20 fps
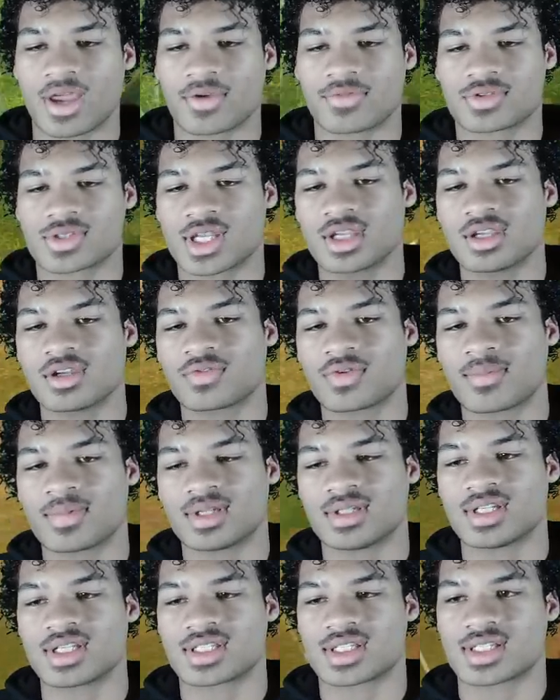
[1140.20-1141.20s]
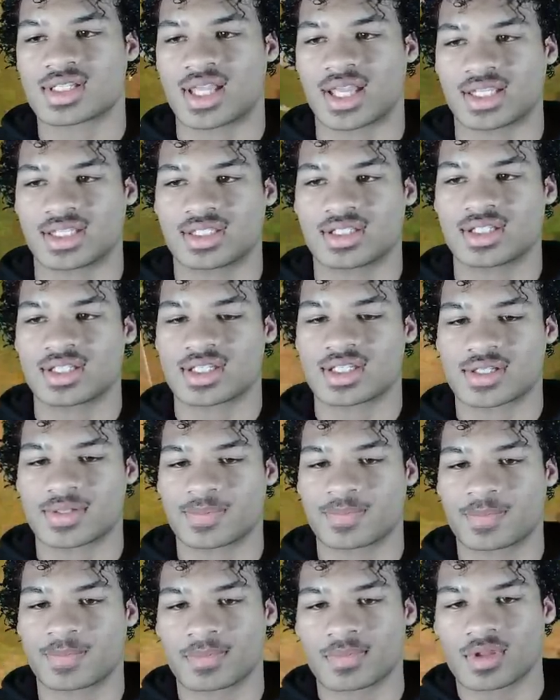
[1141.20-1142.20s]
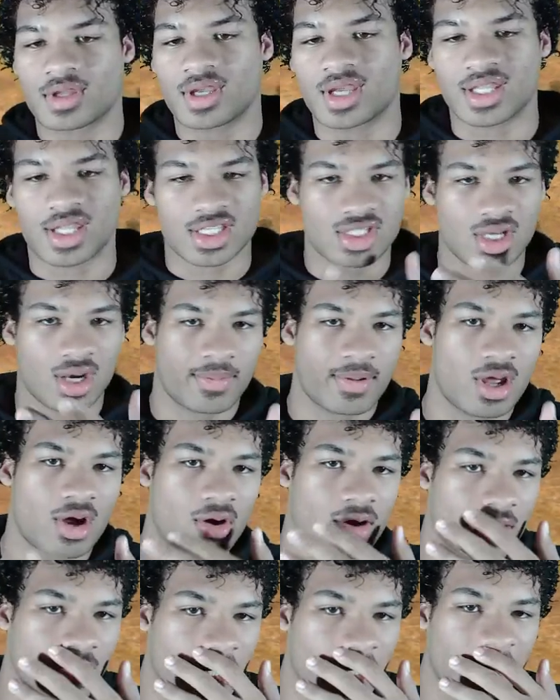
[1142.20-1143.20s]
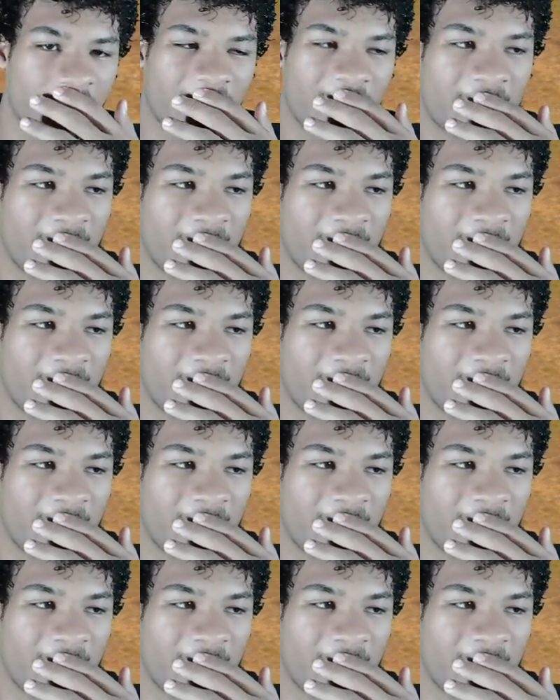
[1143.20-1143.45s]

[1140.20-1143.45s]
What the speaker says: say you're from a distance like this, and they start powering up.